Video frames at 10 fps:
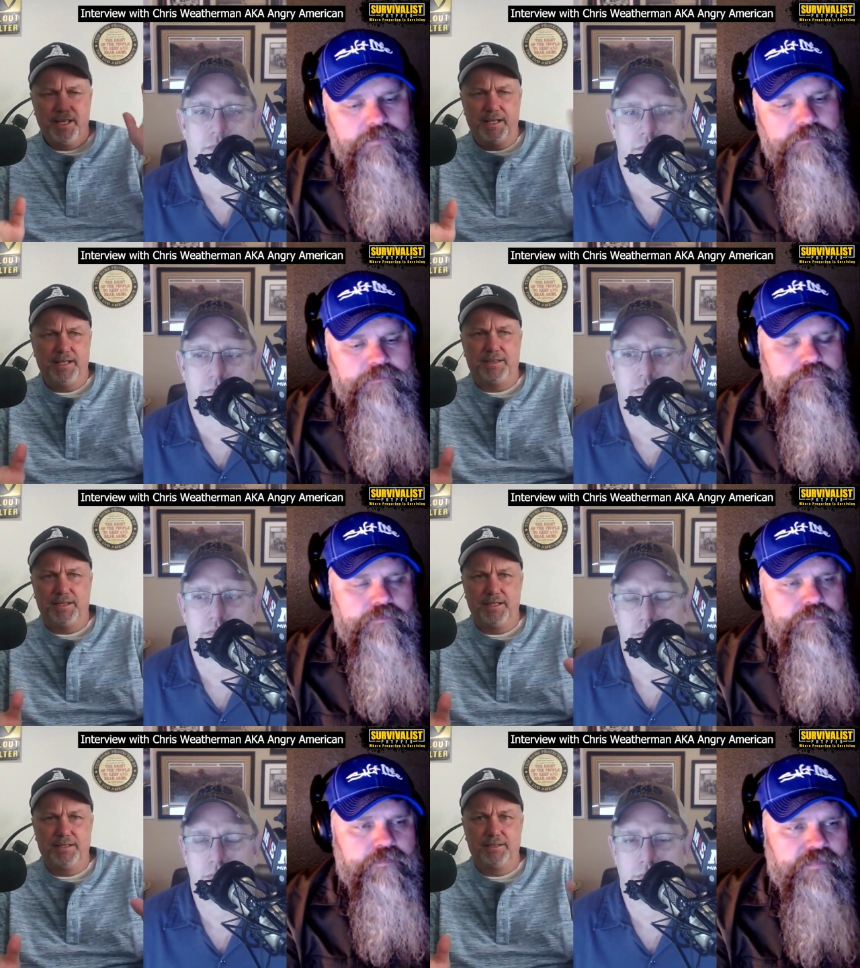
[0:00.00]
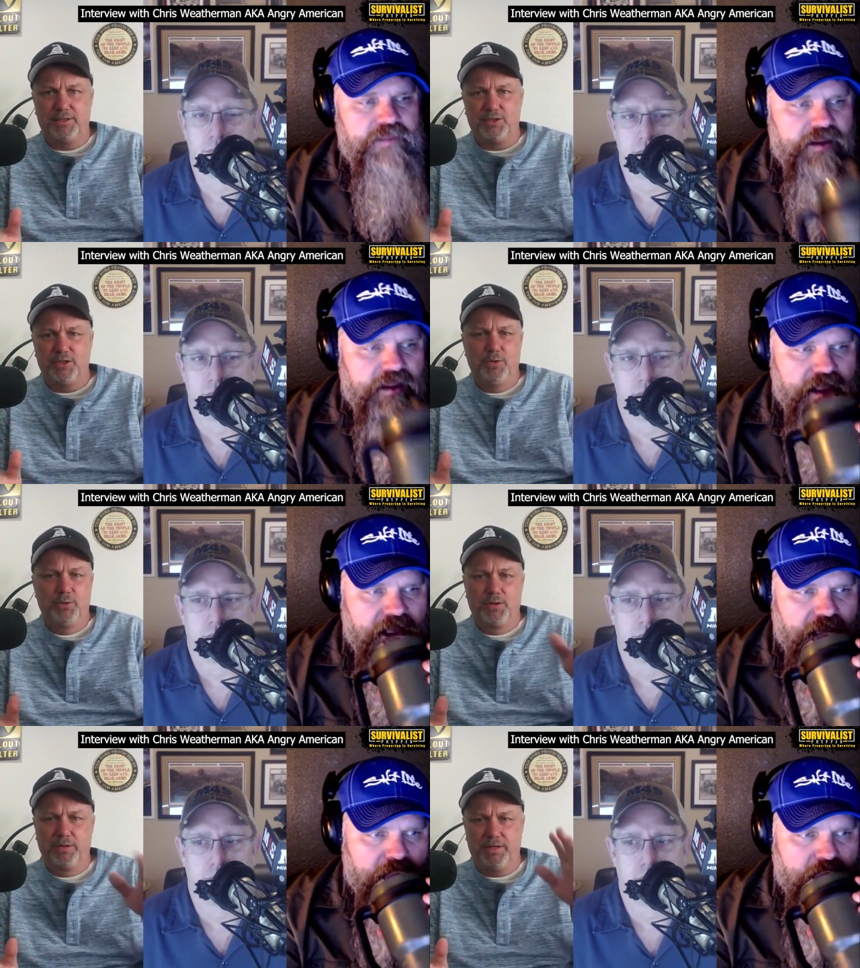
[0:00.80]
Speaker 1: anything that's
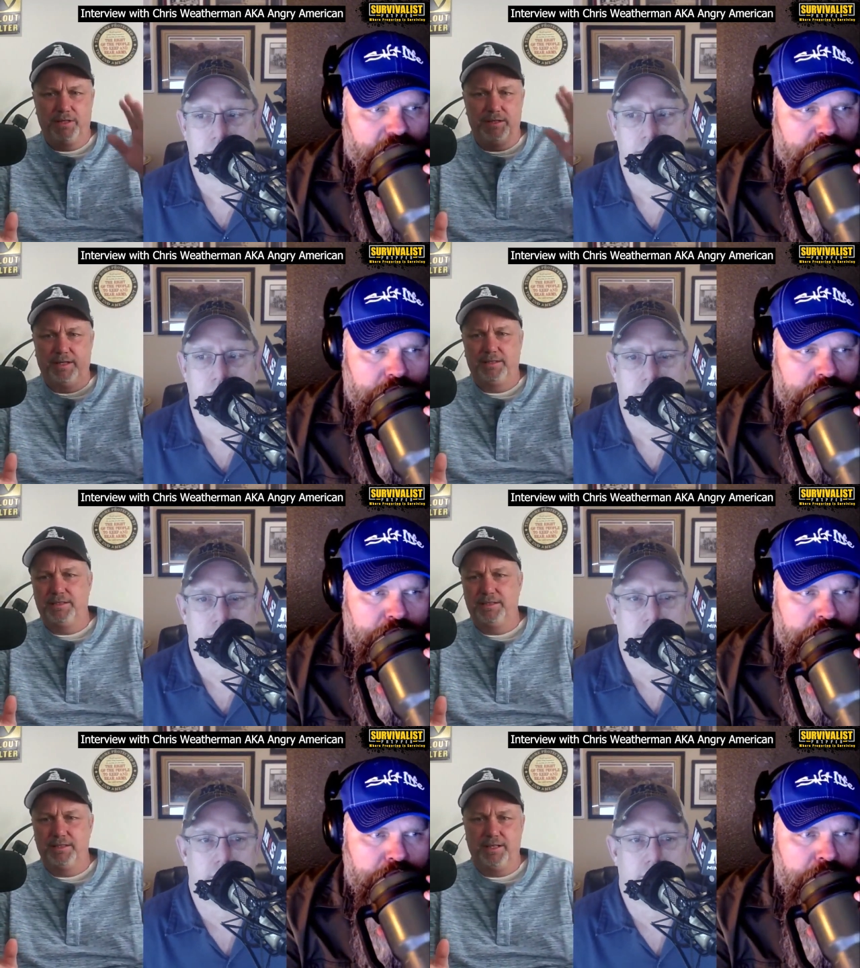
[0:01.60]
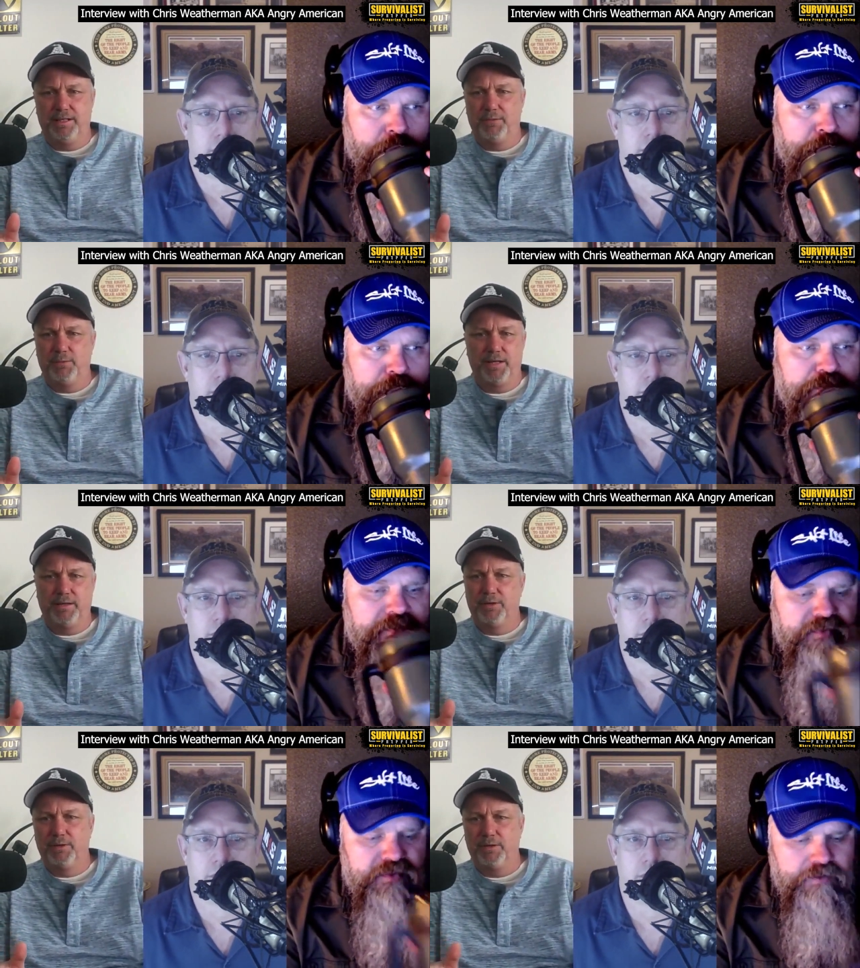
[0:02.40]
newer than 1980
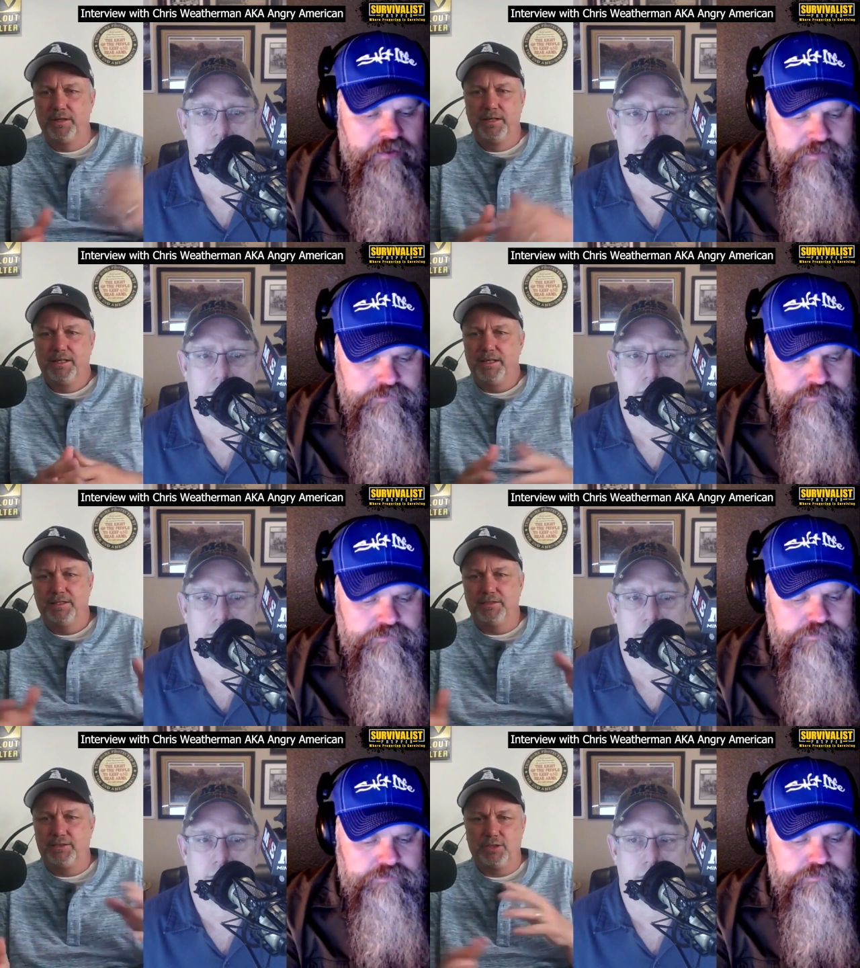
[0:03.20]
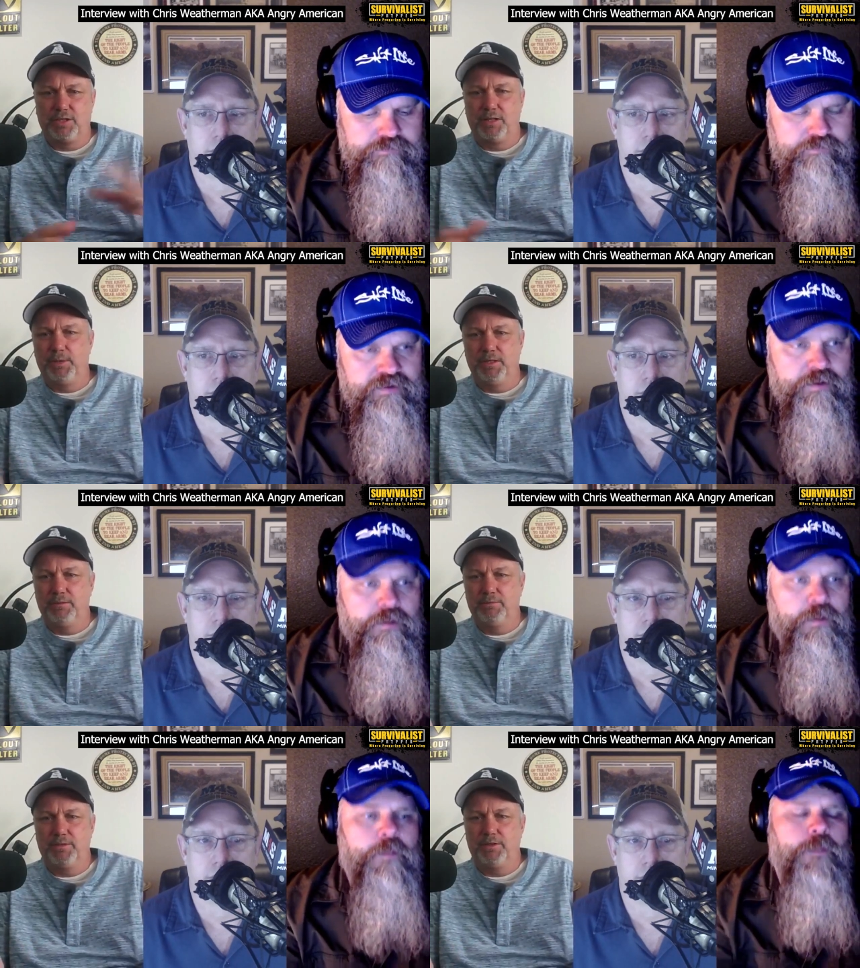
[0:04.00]
whatever is just going to
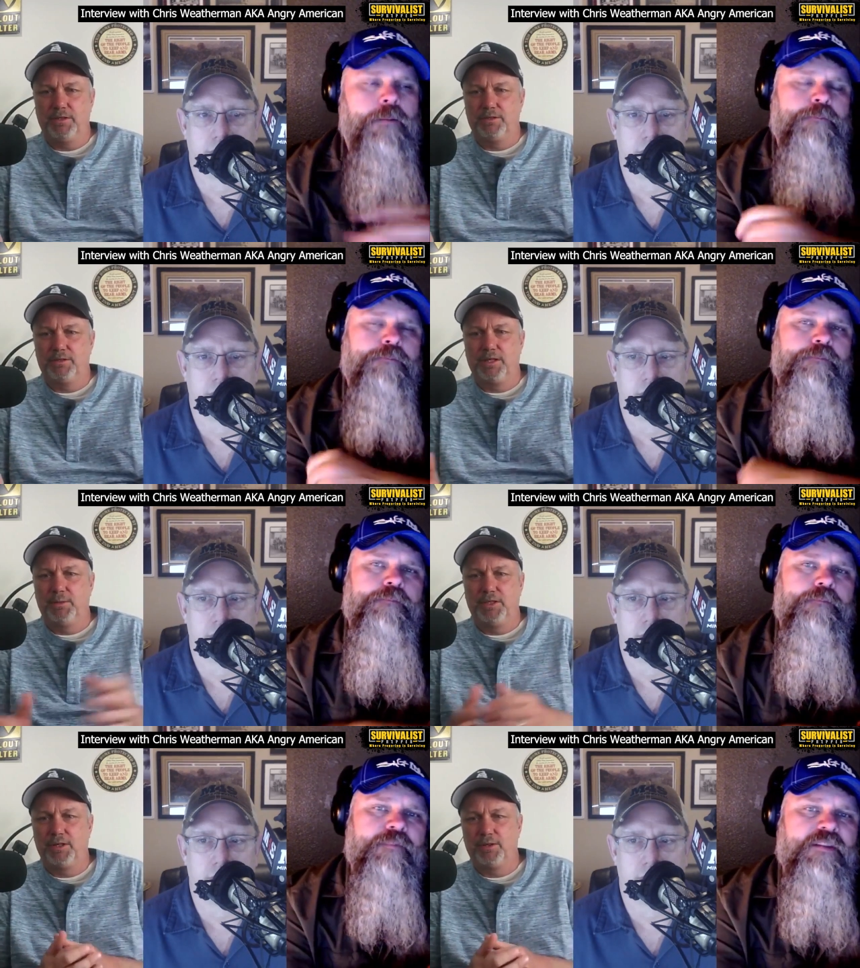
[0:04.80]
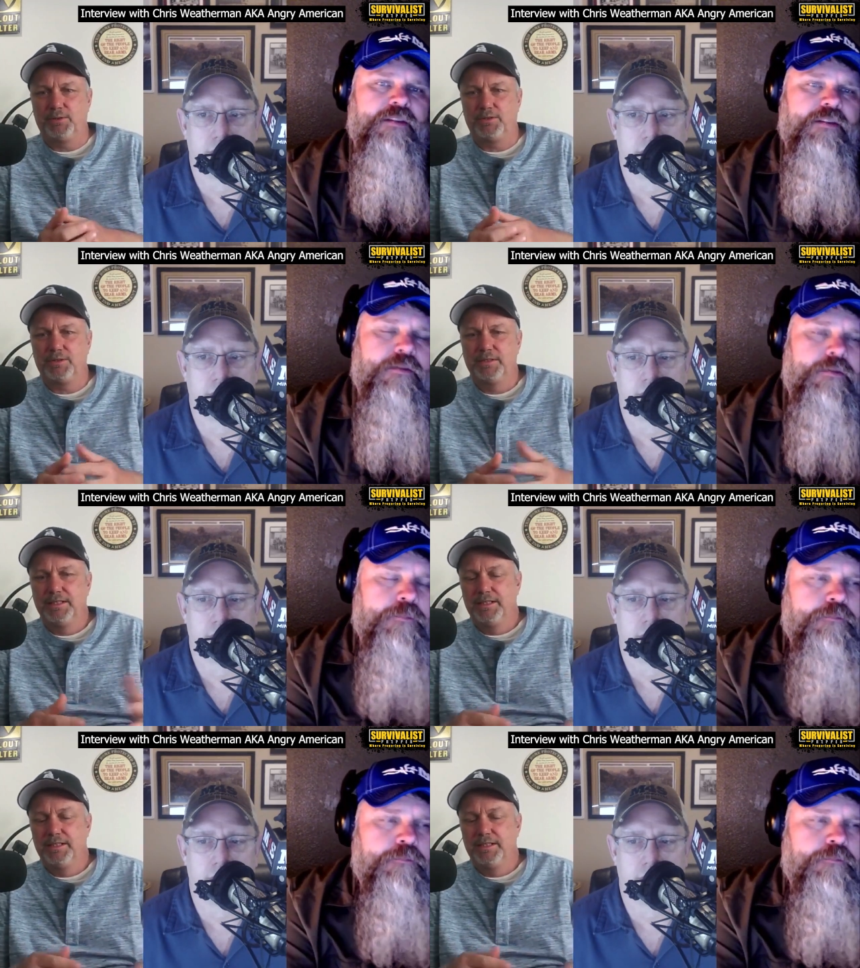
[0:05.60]
be is going to be toast.